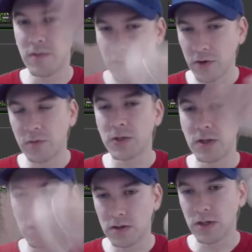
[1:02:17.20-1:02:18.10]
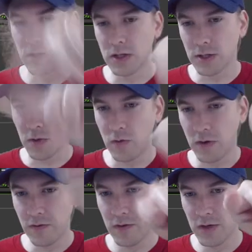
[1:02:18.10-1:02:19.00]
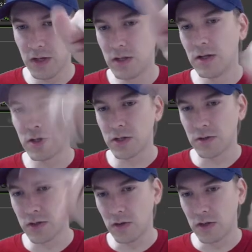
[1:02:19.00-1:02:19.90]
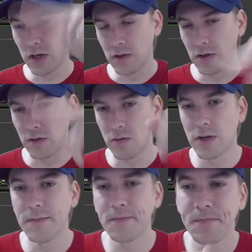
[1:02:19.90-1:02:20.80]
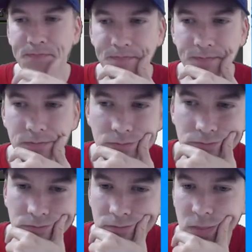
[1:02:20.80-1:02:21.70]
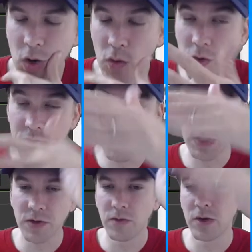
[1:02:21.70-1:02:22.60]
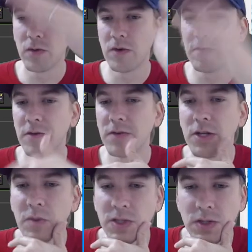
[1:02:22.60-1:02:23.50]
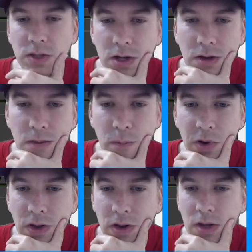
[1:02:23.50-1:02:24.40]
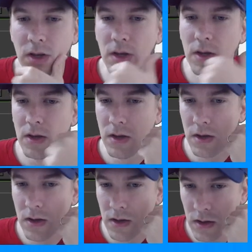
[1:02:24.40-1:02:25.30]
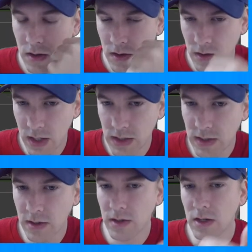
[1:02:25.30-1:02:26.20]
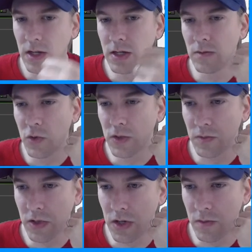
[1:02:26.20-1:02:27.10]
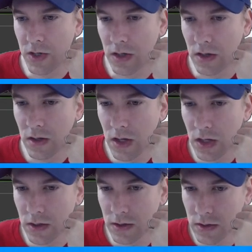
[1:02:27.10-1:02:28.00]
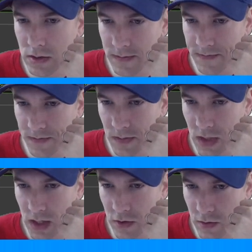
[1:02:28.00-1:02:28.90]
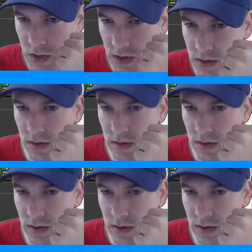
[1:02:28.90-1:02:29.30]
40%, until it gets up to 150, and then it starts going down the other way. Well, whether it gets all the way to 150 depends on time, but that's the thing I need to multiply by angle, increment,